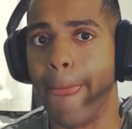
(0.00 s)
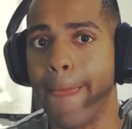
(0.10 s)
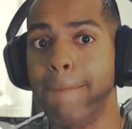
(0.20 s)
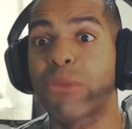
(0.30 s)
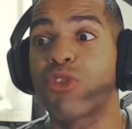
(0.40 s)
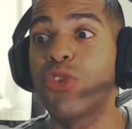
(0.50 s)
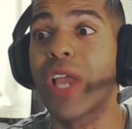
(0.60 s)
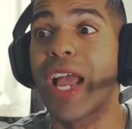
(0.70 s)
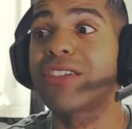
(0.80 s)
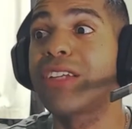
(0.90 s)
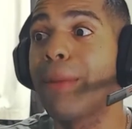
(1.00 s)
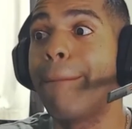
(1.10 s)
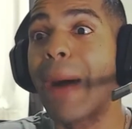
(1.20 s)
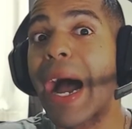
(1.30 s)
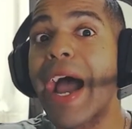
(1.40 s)
So you can actually
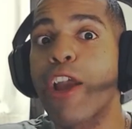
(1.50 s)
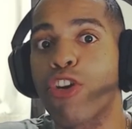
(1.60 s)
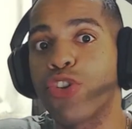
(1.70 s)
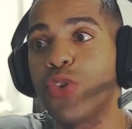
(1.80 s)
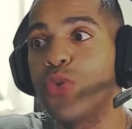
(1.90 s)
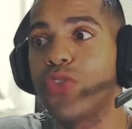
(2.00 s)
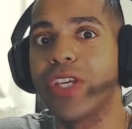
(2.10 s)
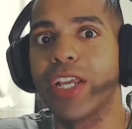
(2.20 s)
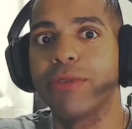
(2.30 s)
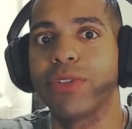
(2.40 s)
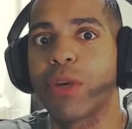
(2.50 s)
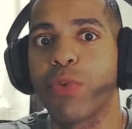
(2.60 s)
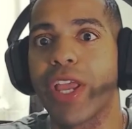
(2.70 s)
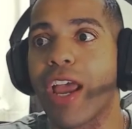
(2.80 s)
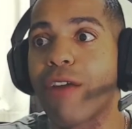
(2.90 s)
buy our used games that we
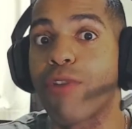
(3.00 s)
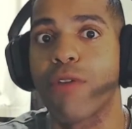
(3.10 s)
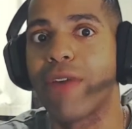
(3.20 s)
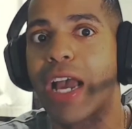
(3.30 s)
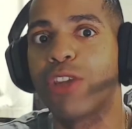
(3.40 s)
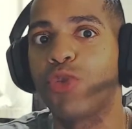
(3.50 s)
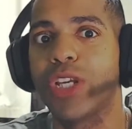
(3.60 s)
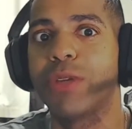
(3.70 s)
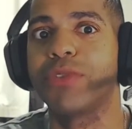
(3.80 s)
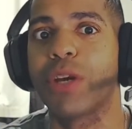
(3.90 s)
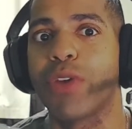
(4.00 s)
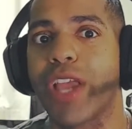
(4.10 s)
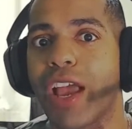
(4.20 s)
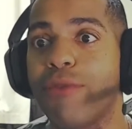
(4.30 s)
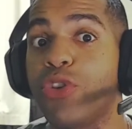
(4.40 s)
have, our value games that we
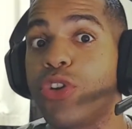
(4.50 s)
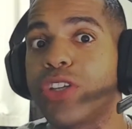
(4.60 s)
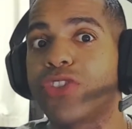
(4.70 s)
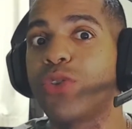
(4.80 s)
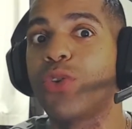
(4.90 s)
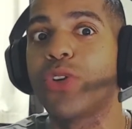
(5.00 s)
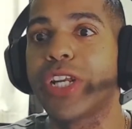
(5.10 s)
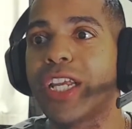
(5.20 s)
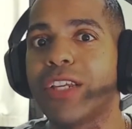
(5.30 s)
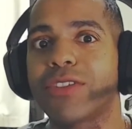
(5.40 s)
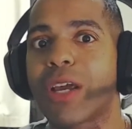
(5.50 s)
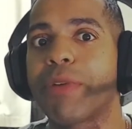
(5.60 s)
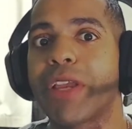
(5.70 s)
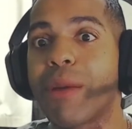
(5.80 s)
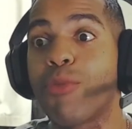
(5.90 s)
have. You could still go to GameStop and
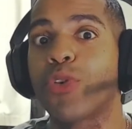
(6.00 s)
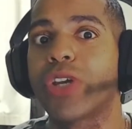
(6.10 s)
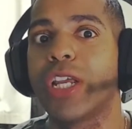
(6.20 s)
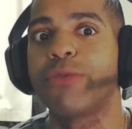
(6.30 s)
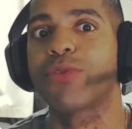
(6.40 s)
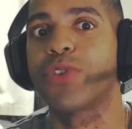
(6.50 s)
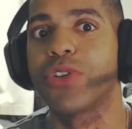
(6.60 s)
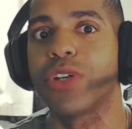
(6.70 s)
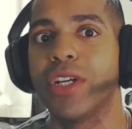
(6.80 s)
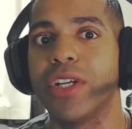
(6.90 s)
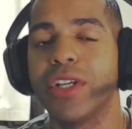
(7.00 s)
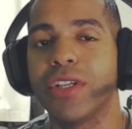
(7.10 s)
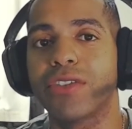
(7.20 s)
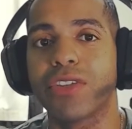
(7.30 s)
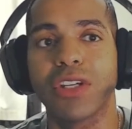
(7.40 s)
get more games for your
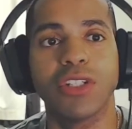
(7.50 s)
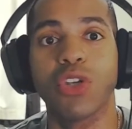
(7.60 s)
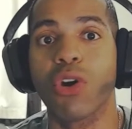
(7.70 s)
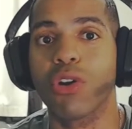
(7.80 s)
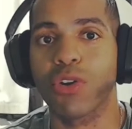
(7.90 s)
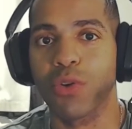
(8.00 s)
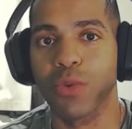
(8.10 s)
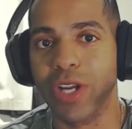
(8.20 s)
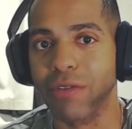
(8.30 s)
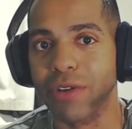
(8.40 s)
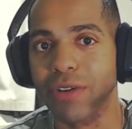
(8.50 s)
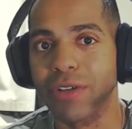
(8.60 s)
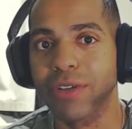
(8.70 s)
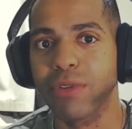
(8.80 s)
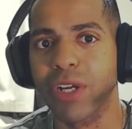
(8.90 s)
son, daughter, or whatever,
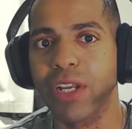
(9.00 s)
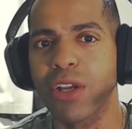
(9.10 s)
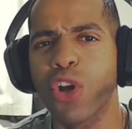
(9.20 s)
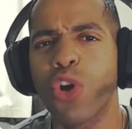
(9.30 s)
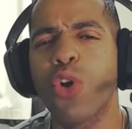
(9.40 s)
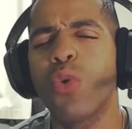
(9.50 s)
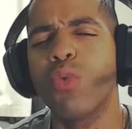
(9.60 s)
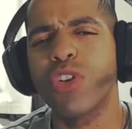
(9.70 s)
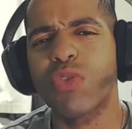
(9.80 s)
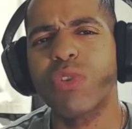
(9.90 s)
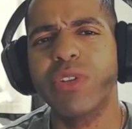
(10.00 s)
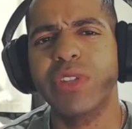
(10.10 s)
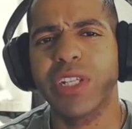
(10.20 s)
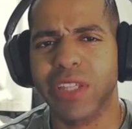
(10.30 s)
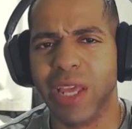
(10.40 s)
right? Which one you
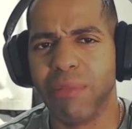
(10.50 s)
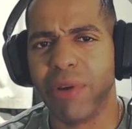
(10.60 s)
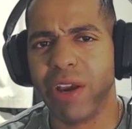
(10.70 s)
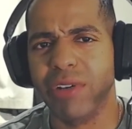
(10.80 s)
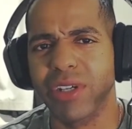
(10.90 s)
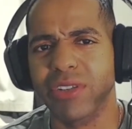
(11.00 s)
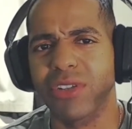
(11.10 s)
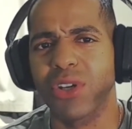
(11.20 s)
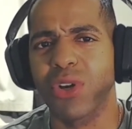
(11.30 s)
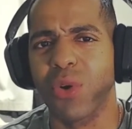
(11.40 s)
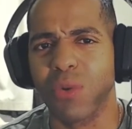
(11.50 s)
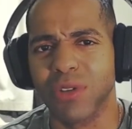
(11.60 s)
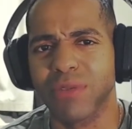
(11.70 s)
think that parent is gonna go with?